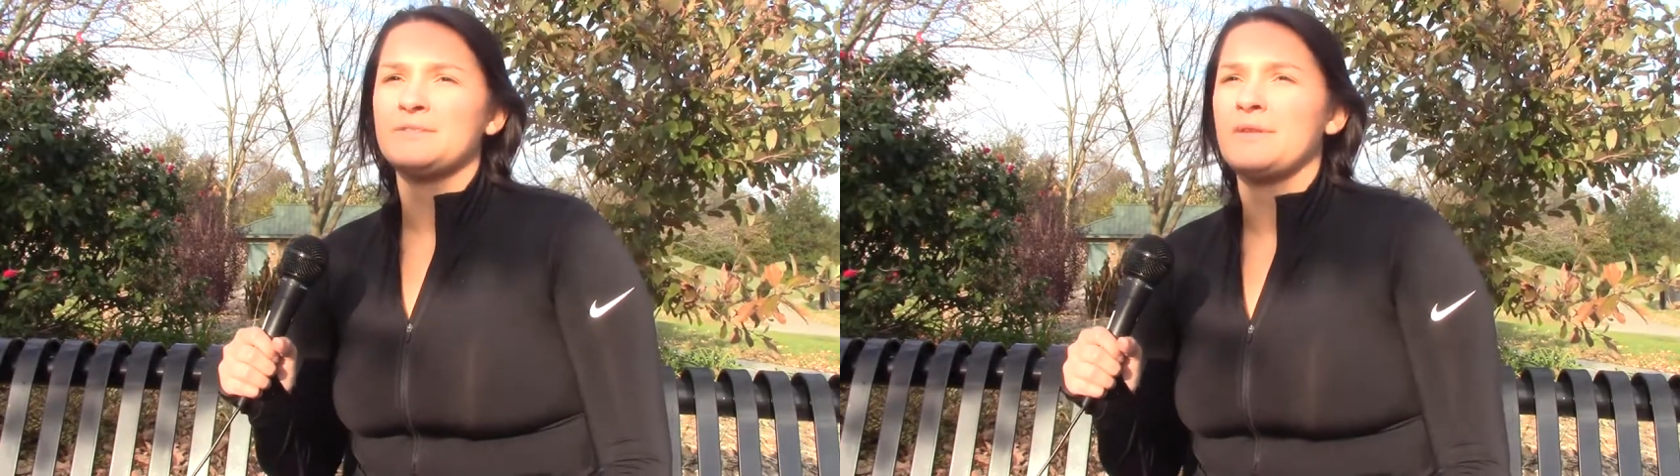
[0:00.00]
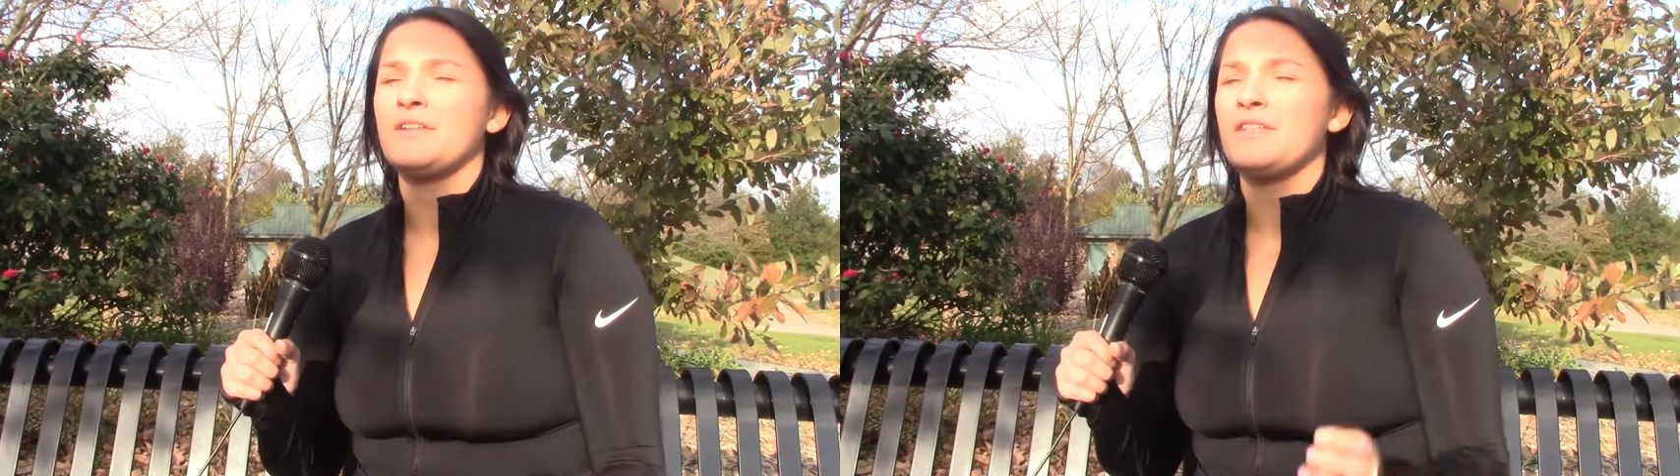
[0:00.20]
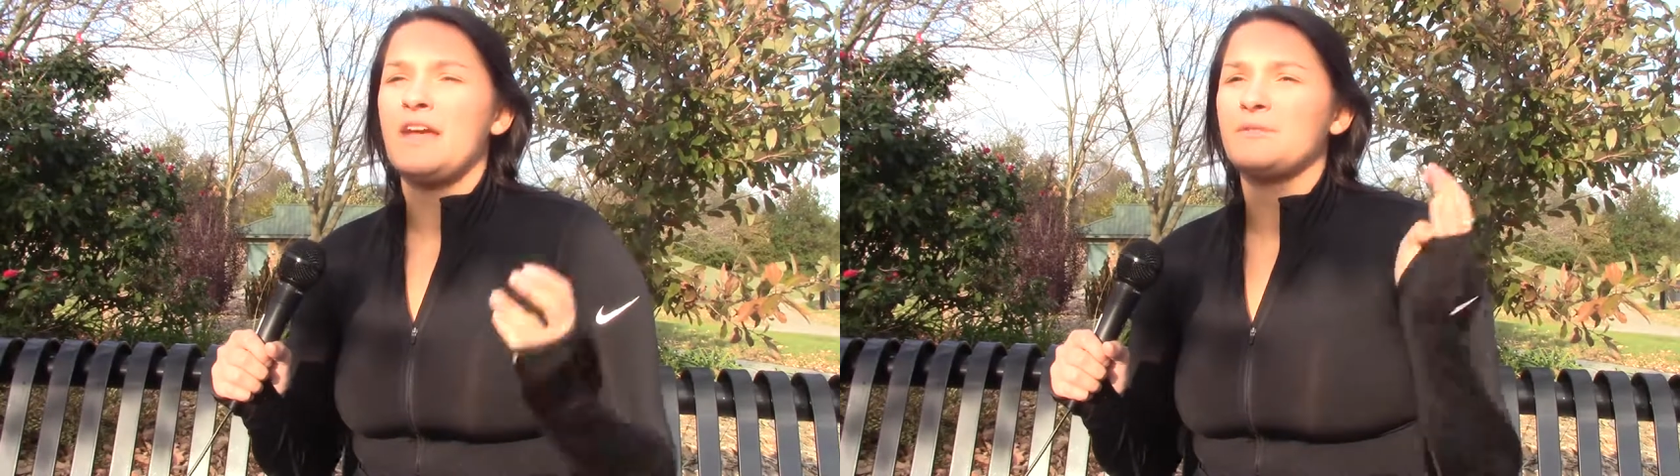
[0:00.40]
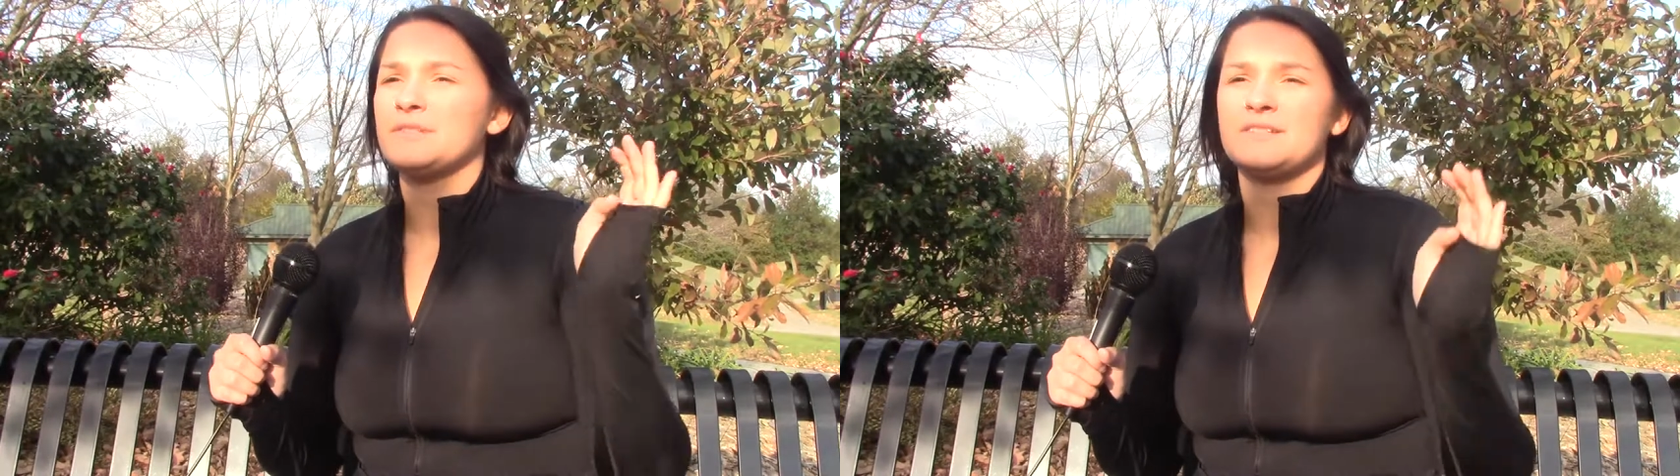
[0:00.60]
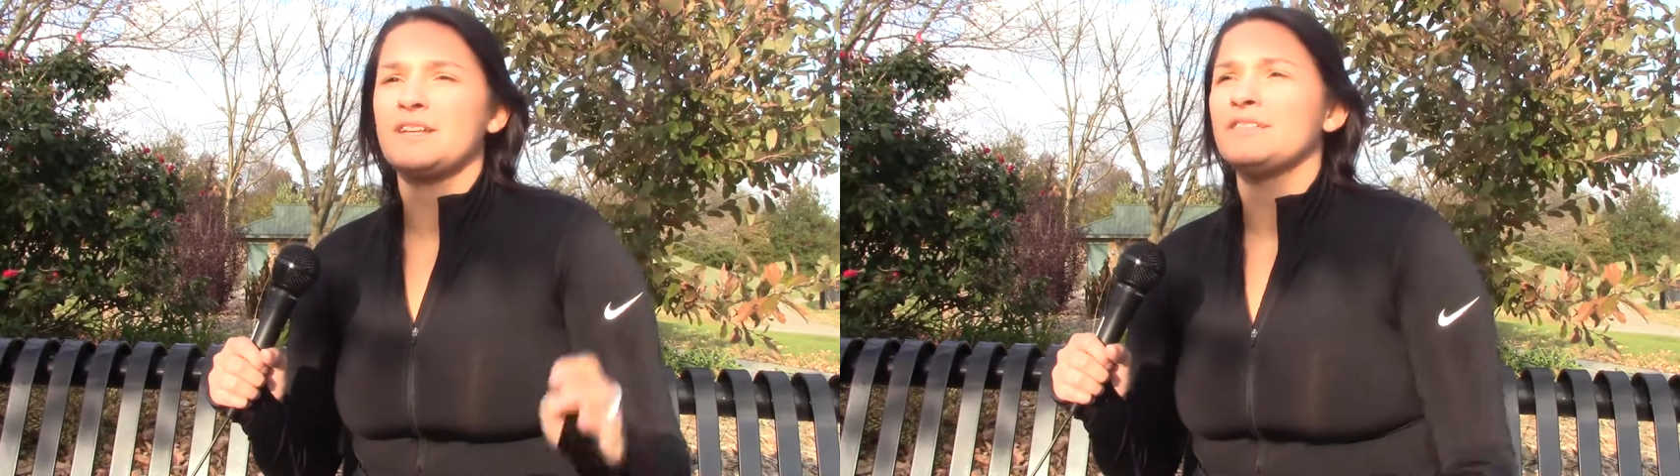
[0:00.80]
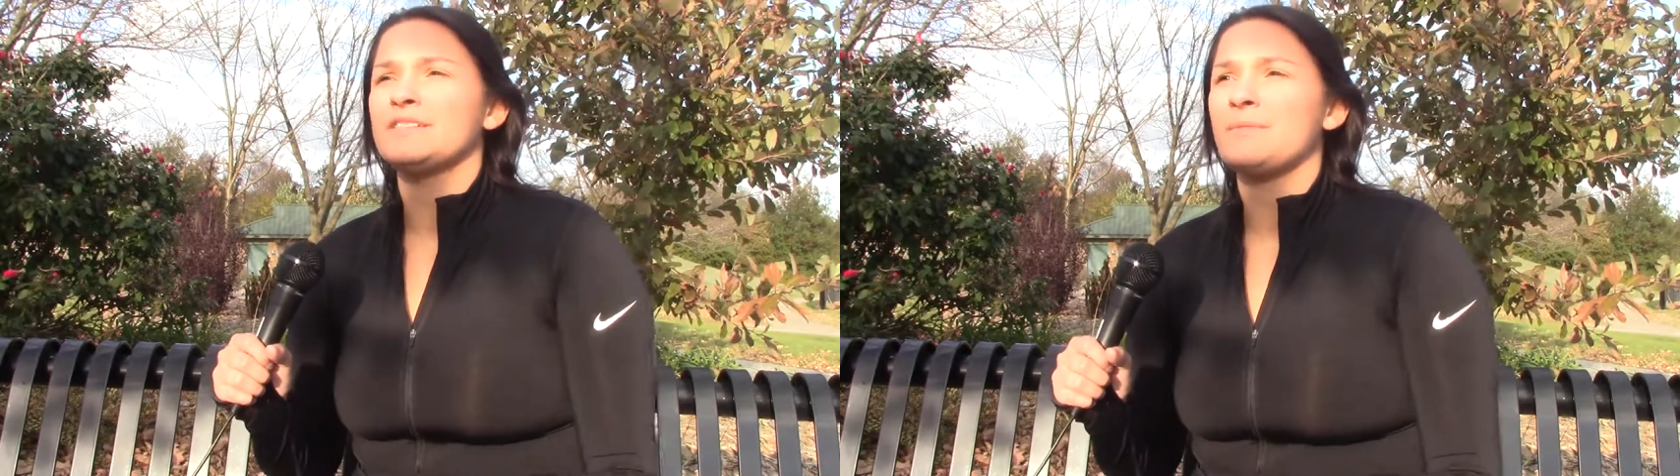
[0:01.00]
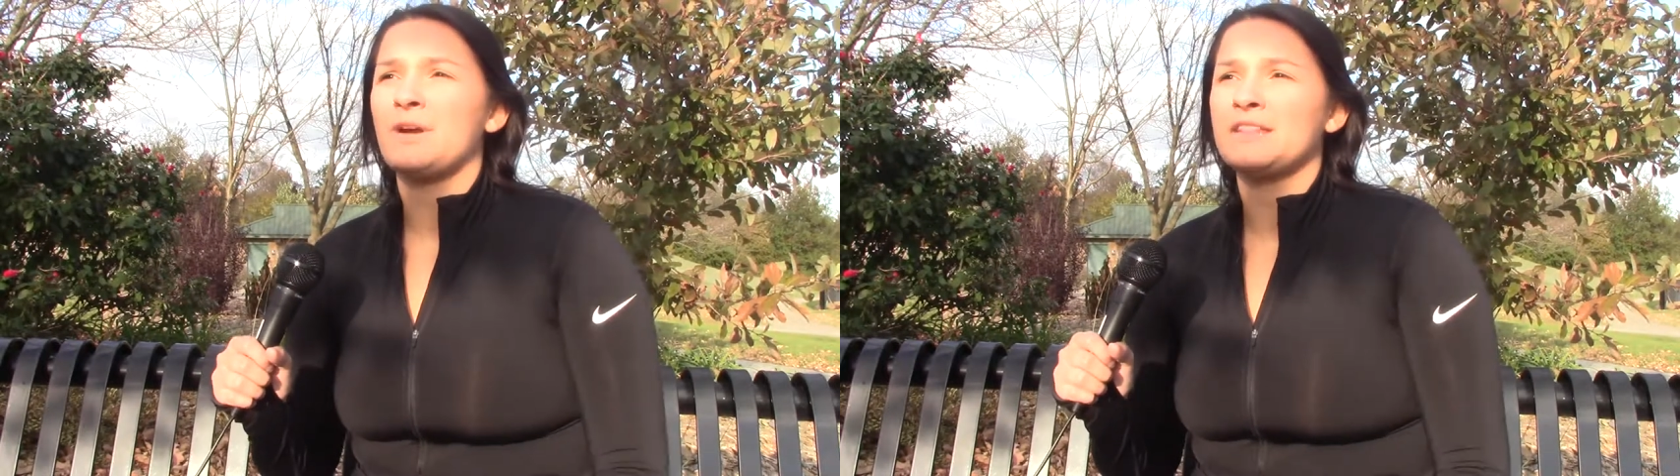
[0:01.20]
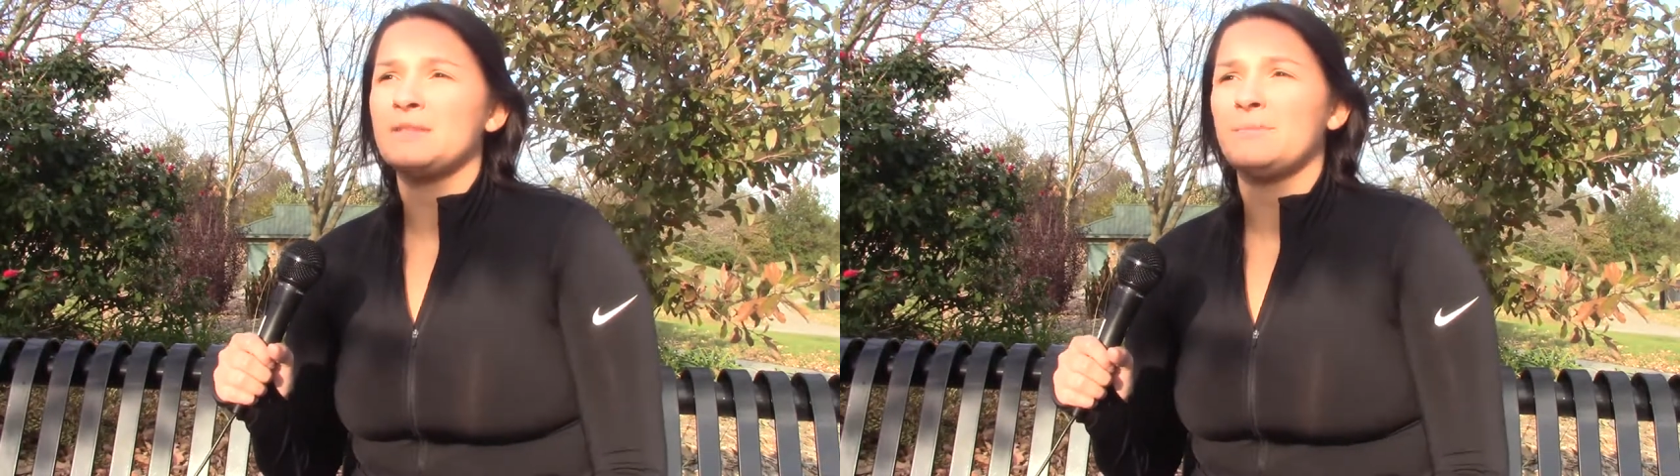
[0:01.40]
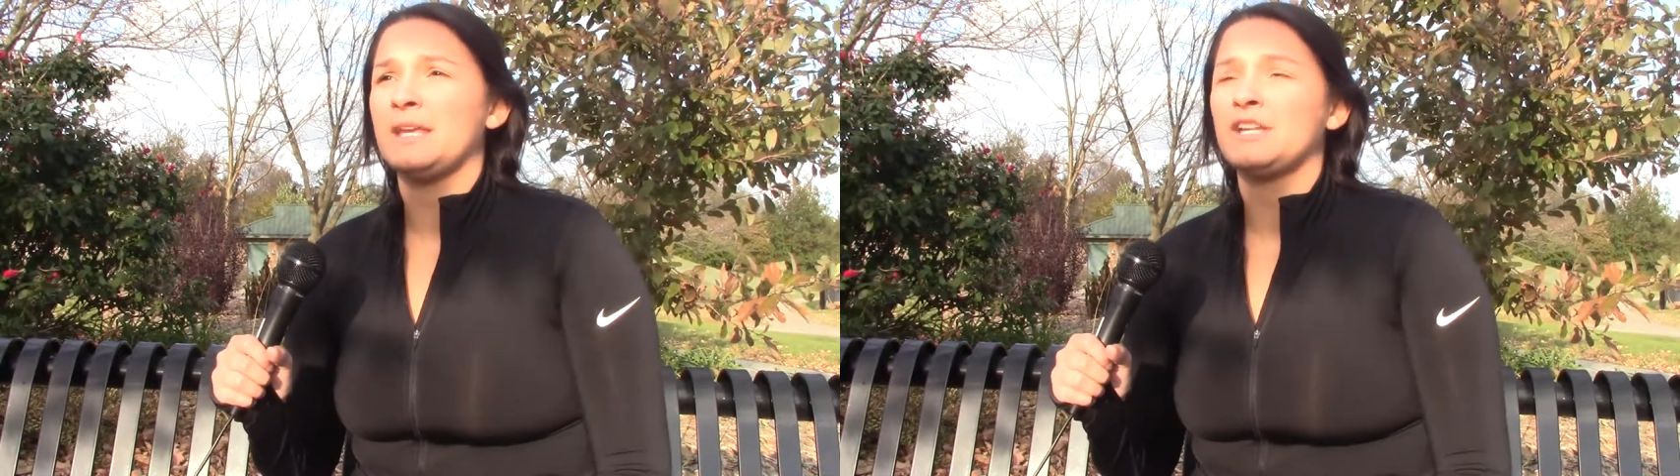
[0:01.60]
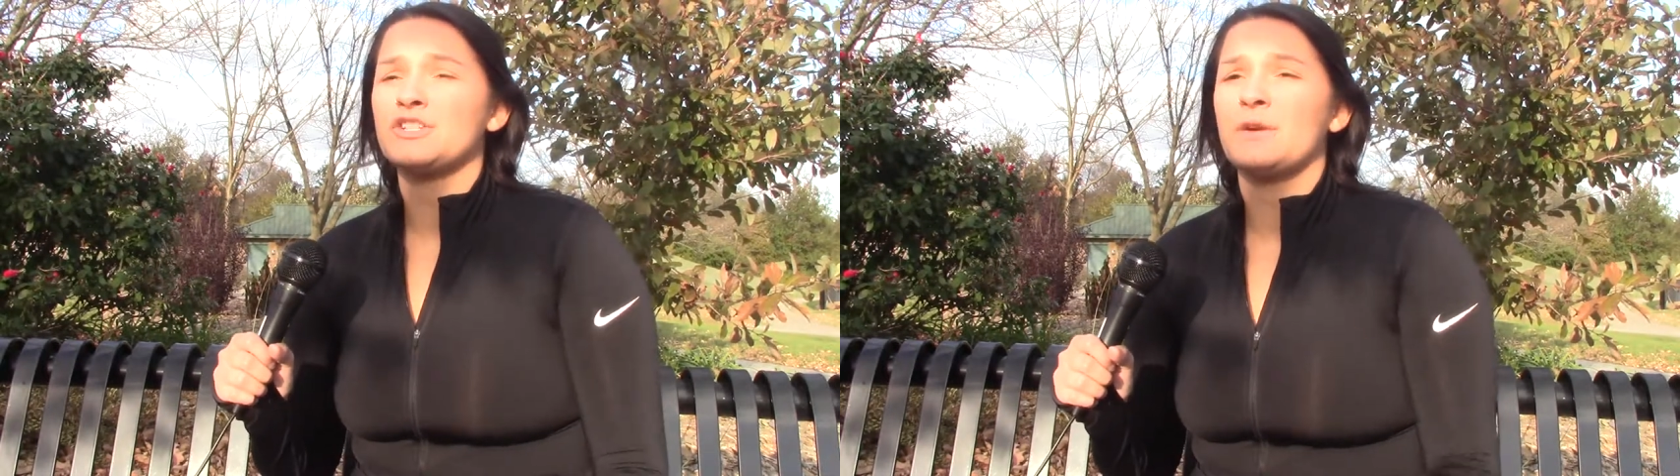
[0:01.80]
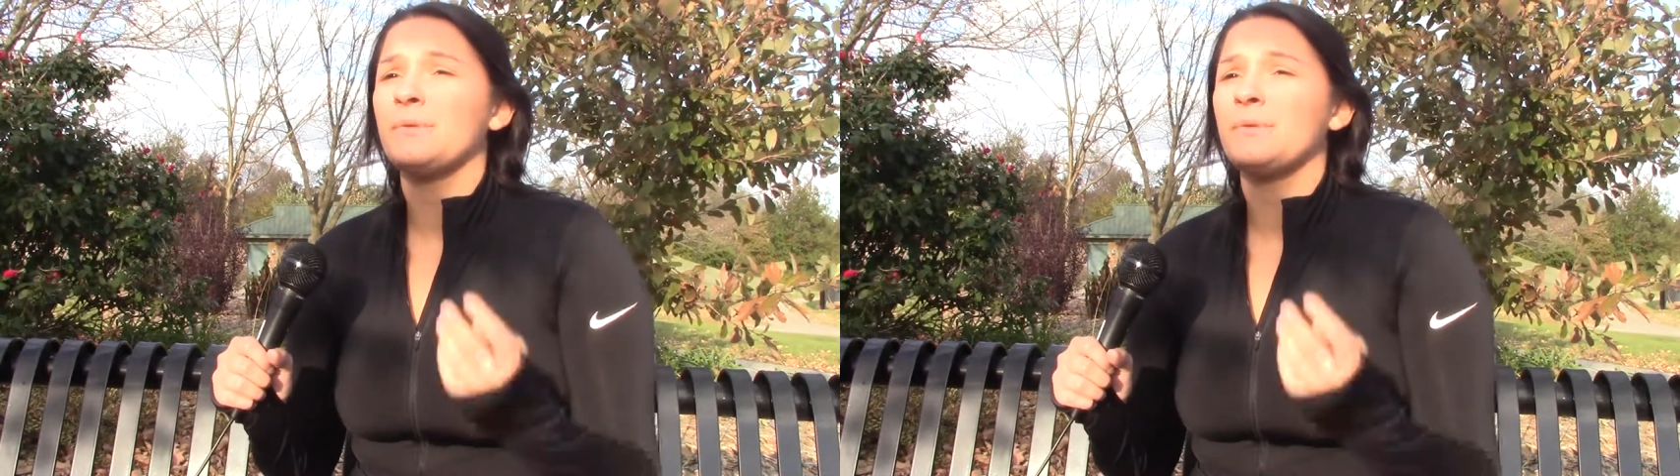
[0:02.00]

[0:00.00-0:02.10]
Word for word: whether that was in the summer at the beach or